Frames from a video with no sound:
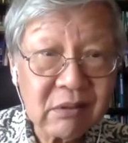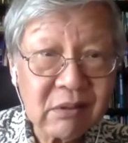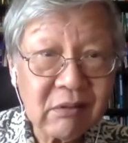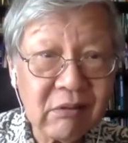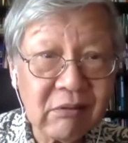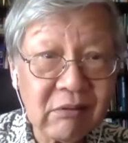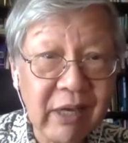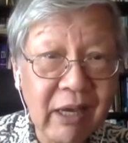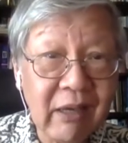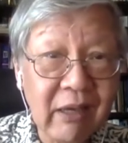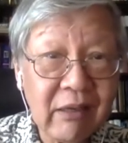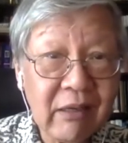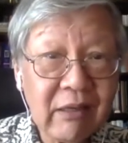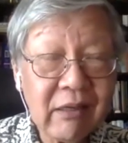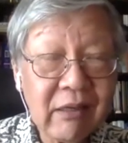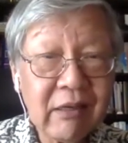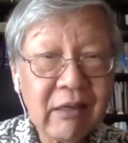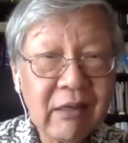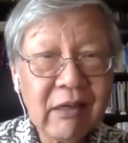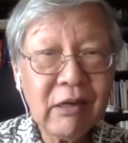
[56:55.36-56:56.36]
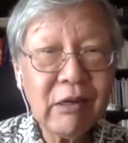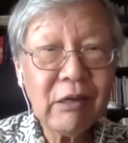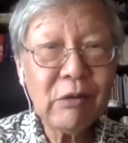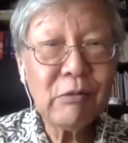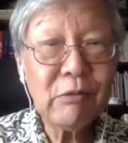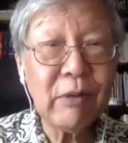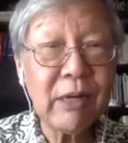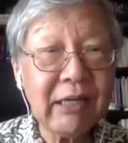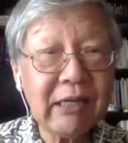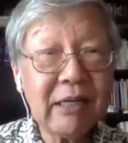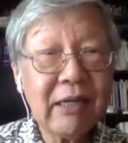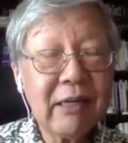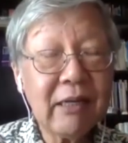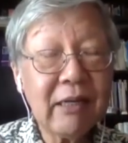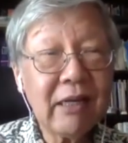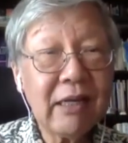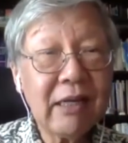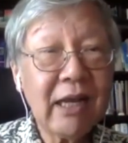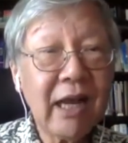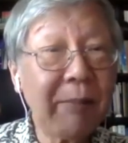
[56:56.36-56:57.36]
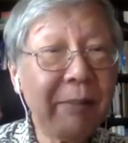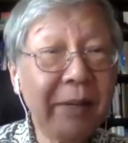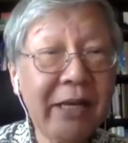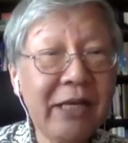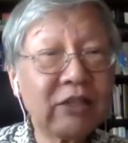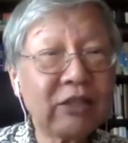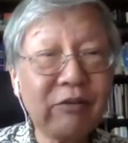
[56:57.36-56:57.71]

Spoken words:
Okay? Right? I mean, it's